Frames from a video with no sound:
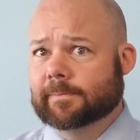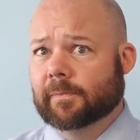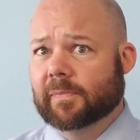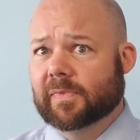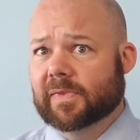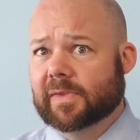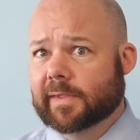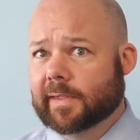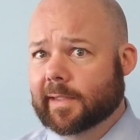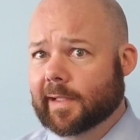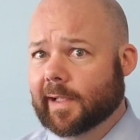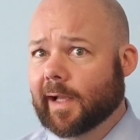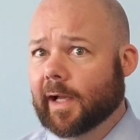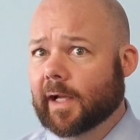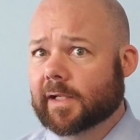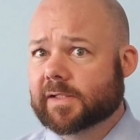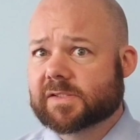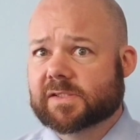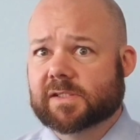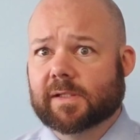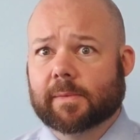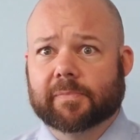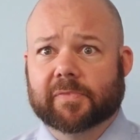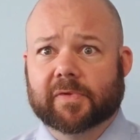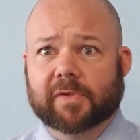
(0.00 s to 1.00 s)
not
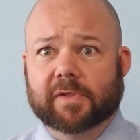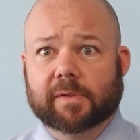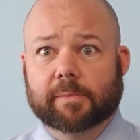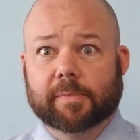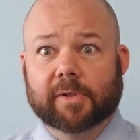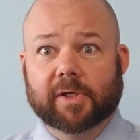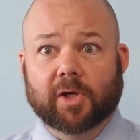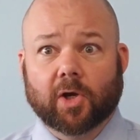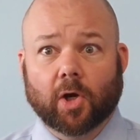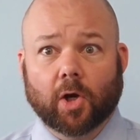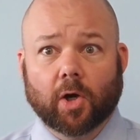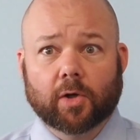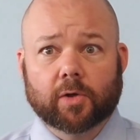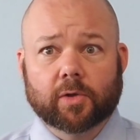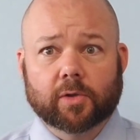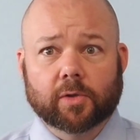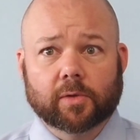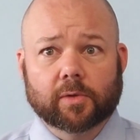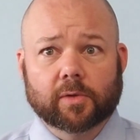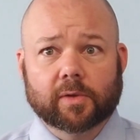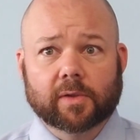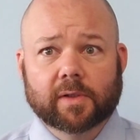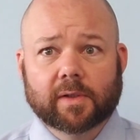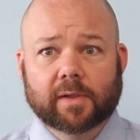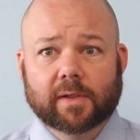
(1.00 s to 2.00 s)
something to be
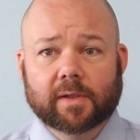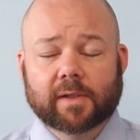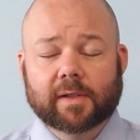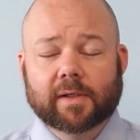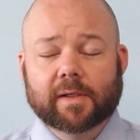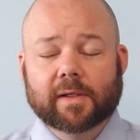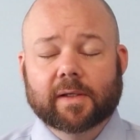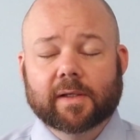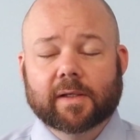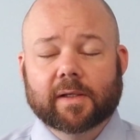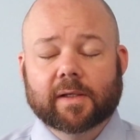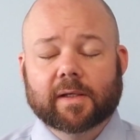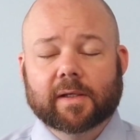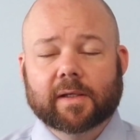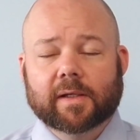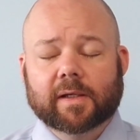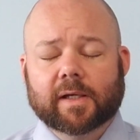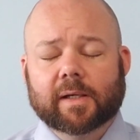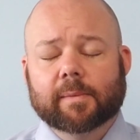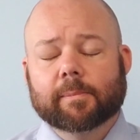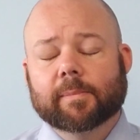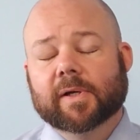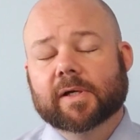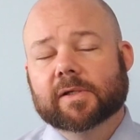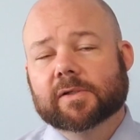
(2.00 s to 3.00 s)
conquered.
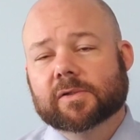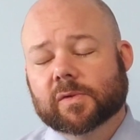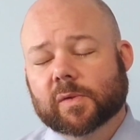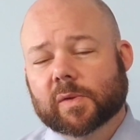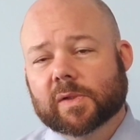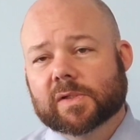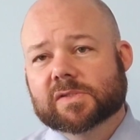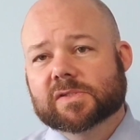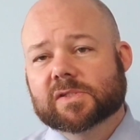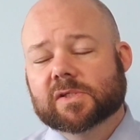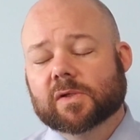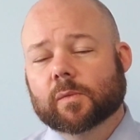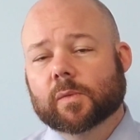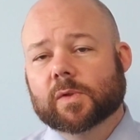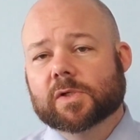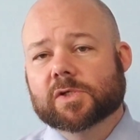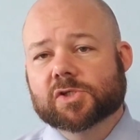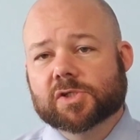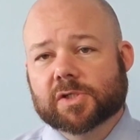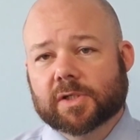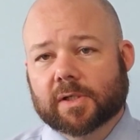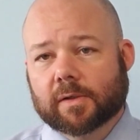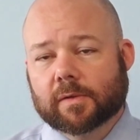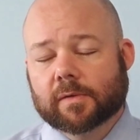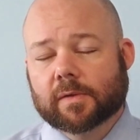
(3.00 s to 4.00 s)
And by doing so, we
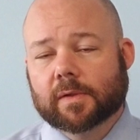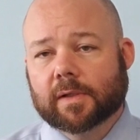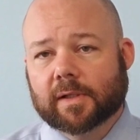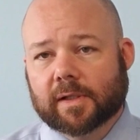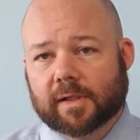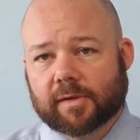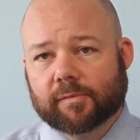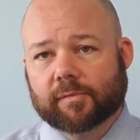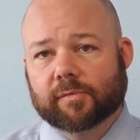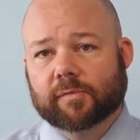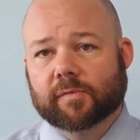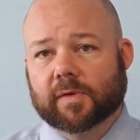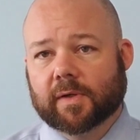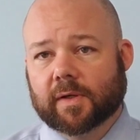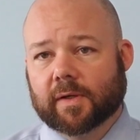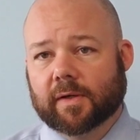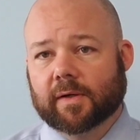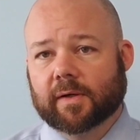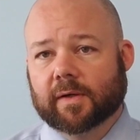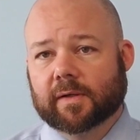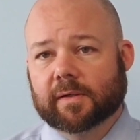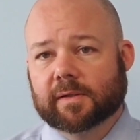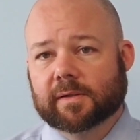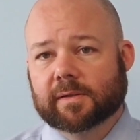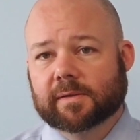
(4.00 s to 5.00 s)
share the love of
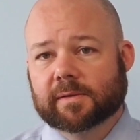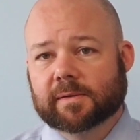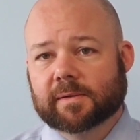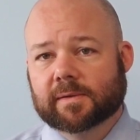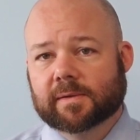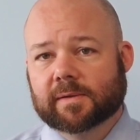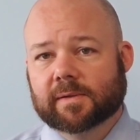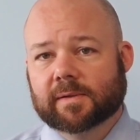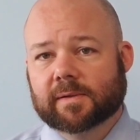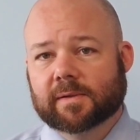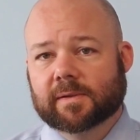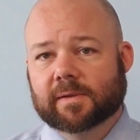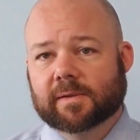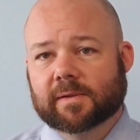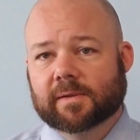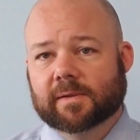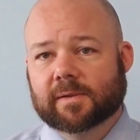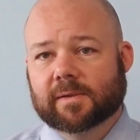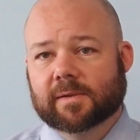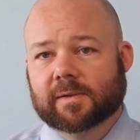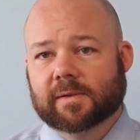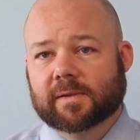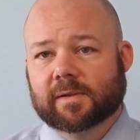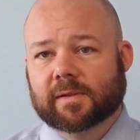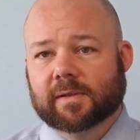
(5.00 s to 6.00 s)
God.
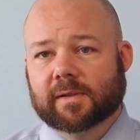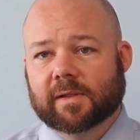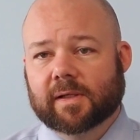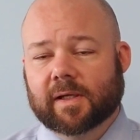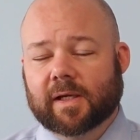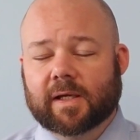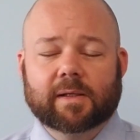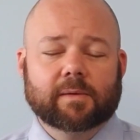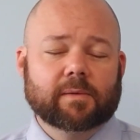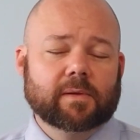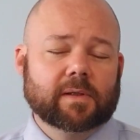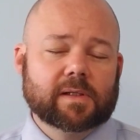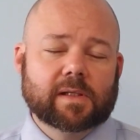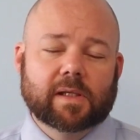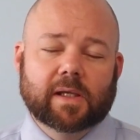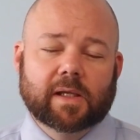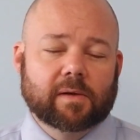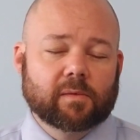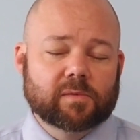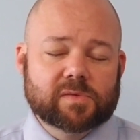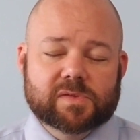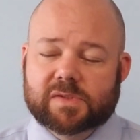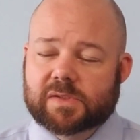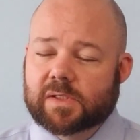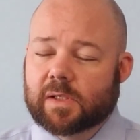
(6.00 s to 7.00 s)
And
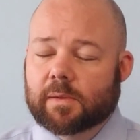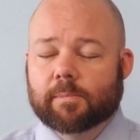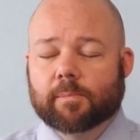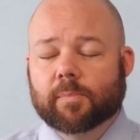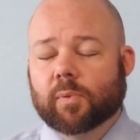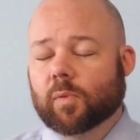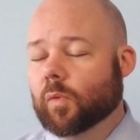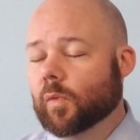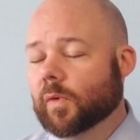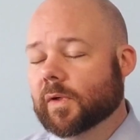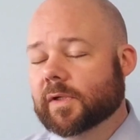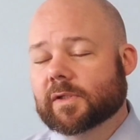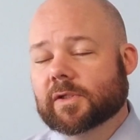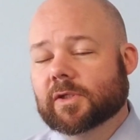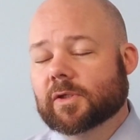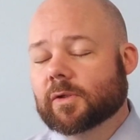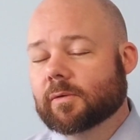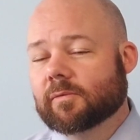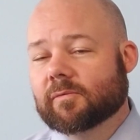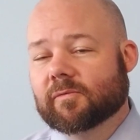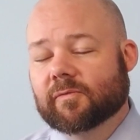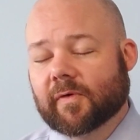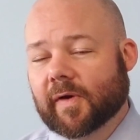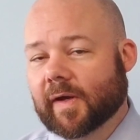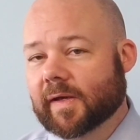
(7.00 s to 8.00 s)
at some point, you
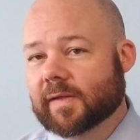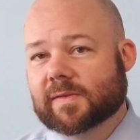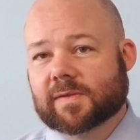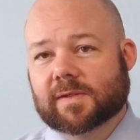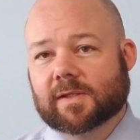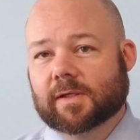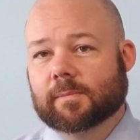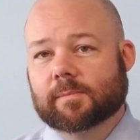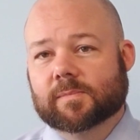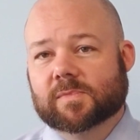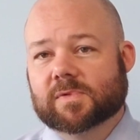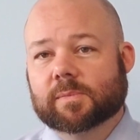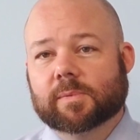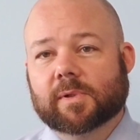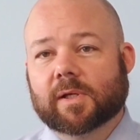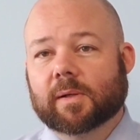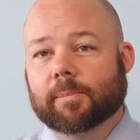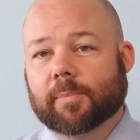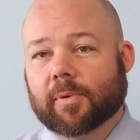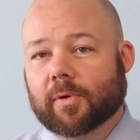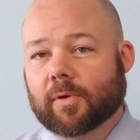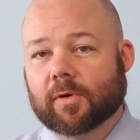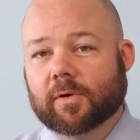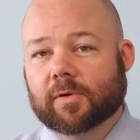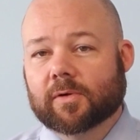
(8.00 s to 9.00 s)
invite them to be a
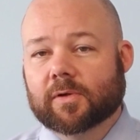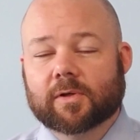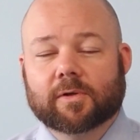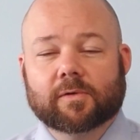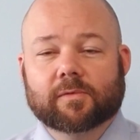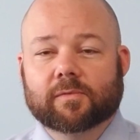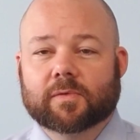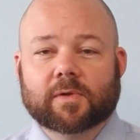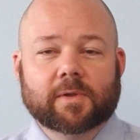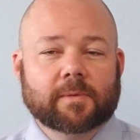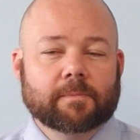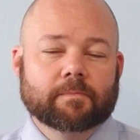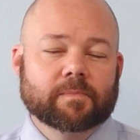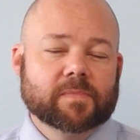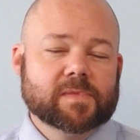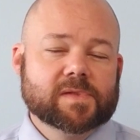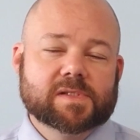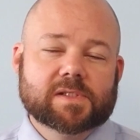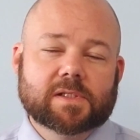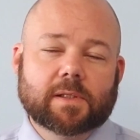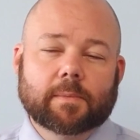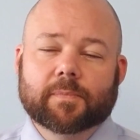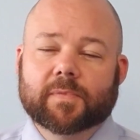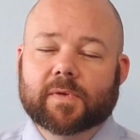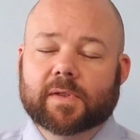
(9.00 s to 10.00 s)
part of
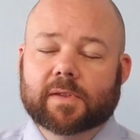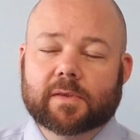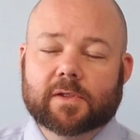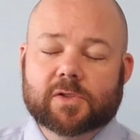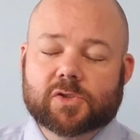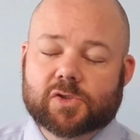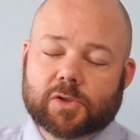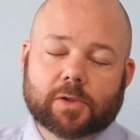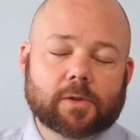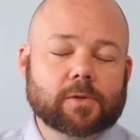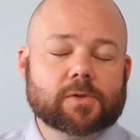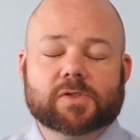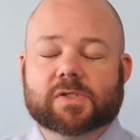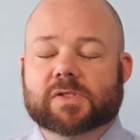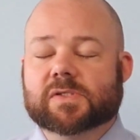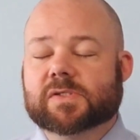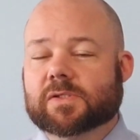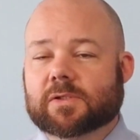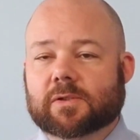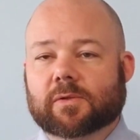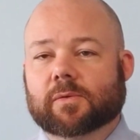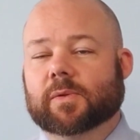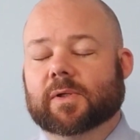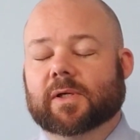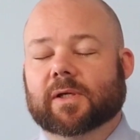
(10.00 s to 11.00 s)
something the church is
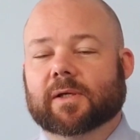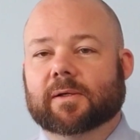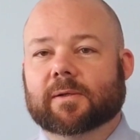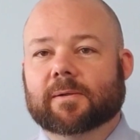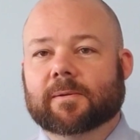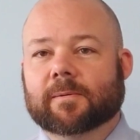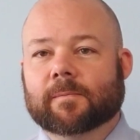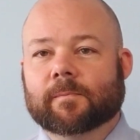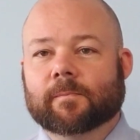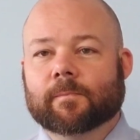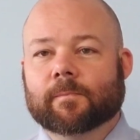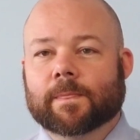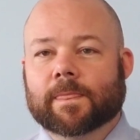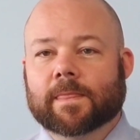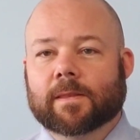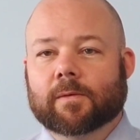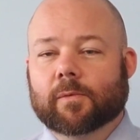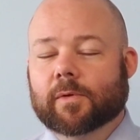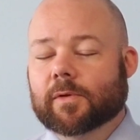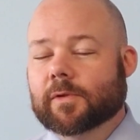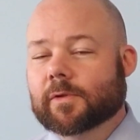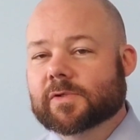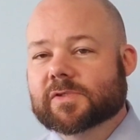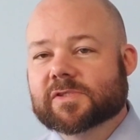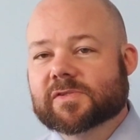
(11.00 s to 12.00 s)
doing,
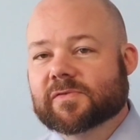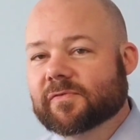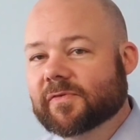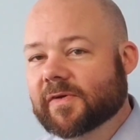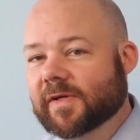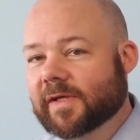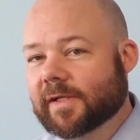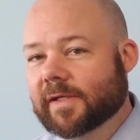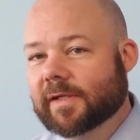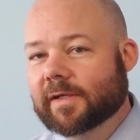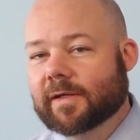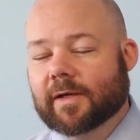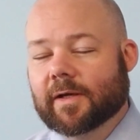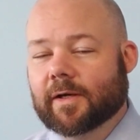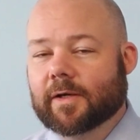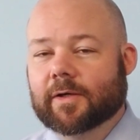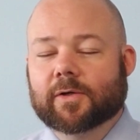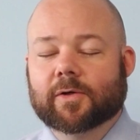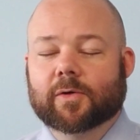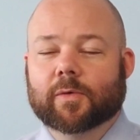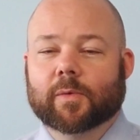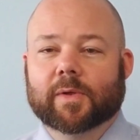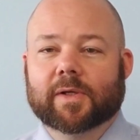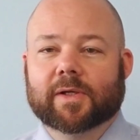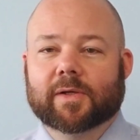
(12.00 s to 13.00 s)
whether it's feeding
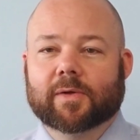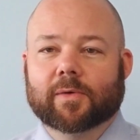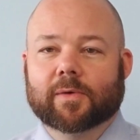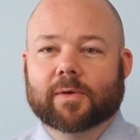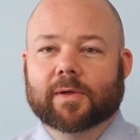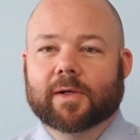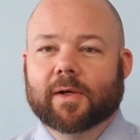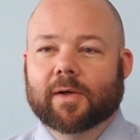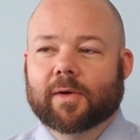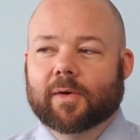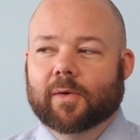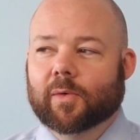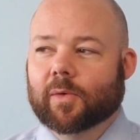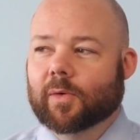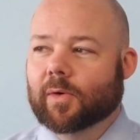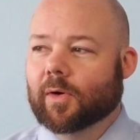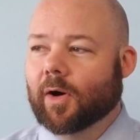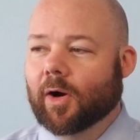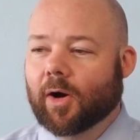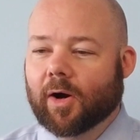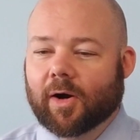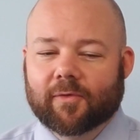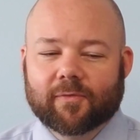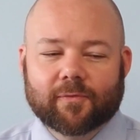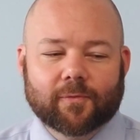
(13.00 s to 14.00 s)
hungry or
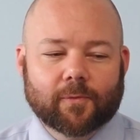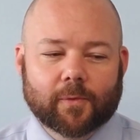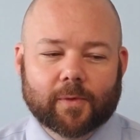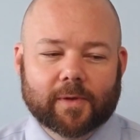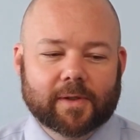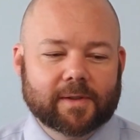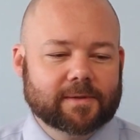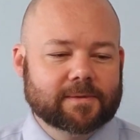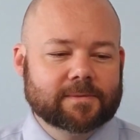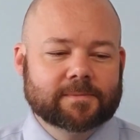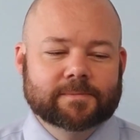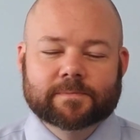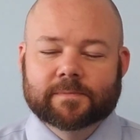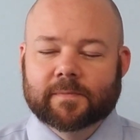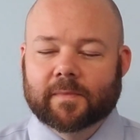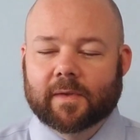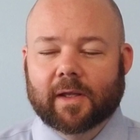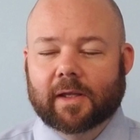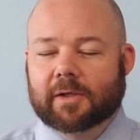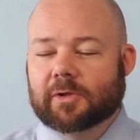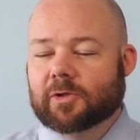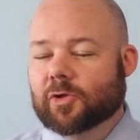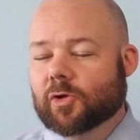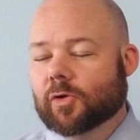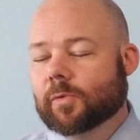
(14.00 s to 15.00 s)
offering
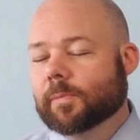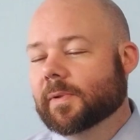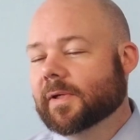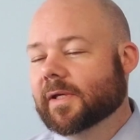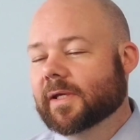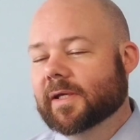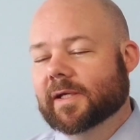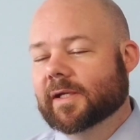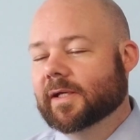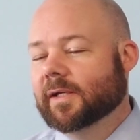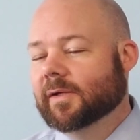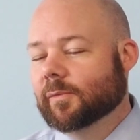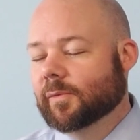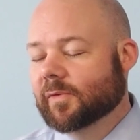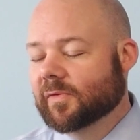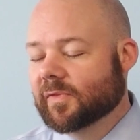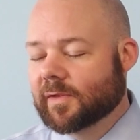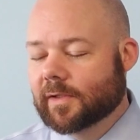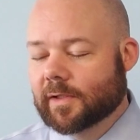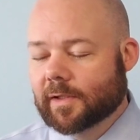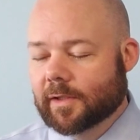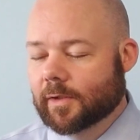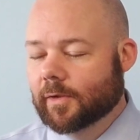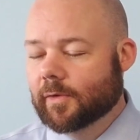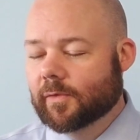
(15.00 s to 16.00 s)
a new beginning with
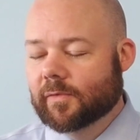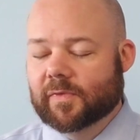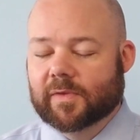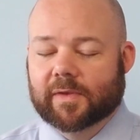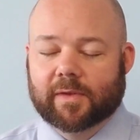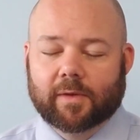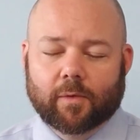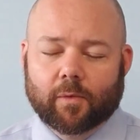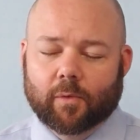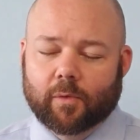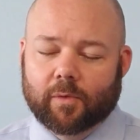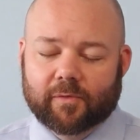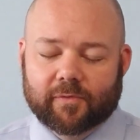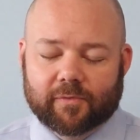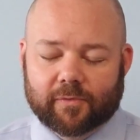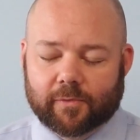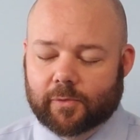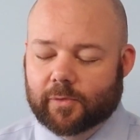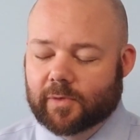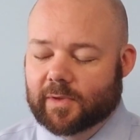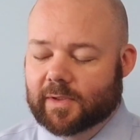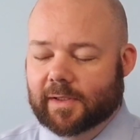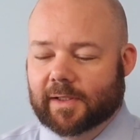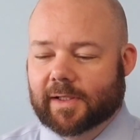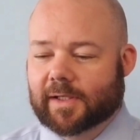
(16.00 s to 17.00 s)
clothing or
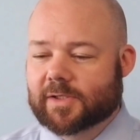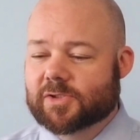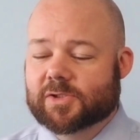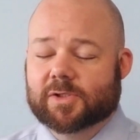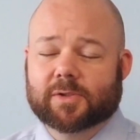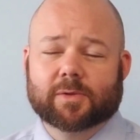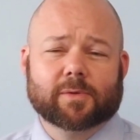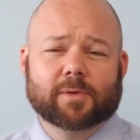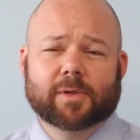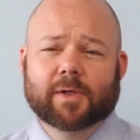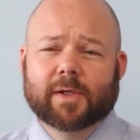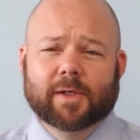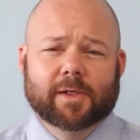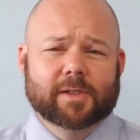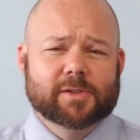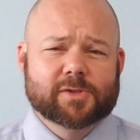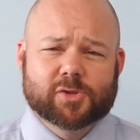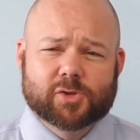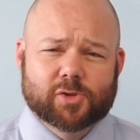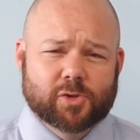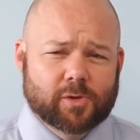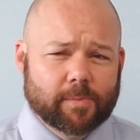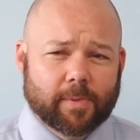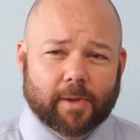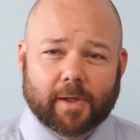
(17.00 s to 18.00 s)
food collection or
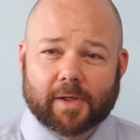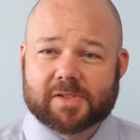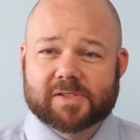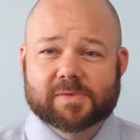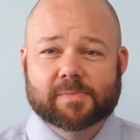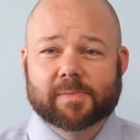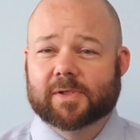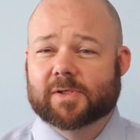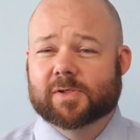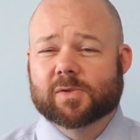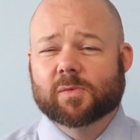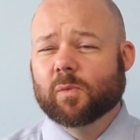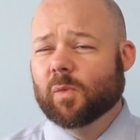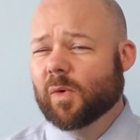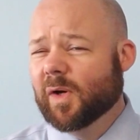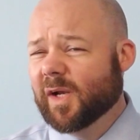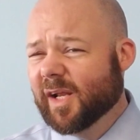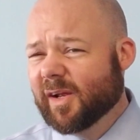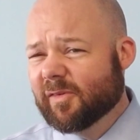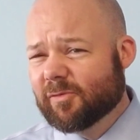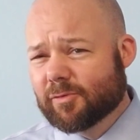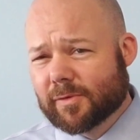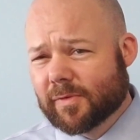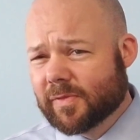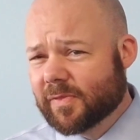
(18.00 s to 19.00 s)
shoebox ministry,
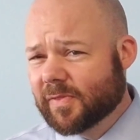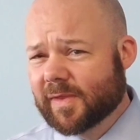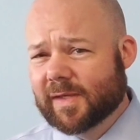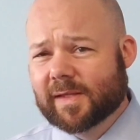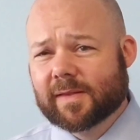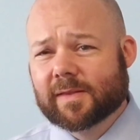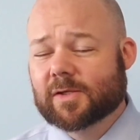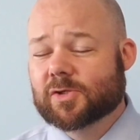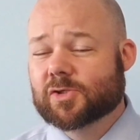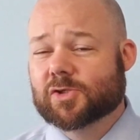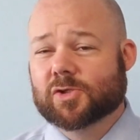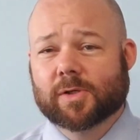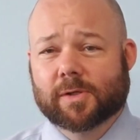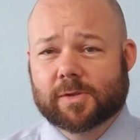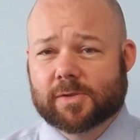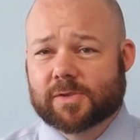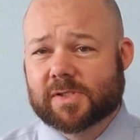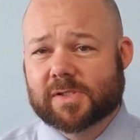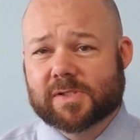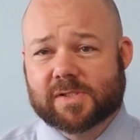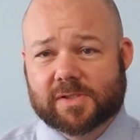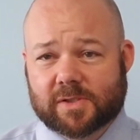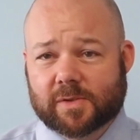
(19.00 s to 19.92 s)
whatever thing the church is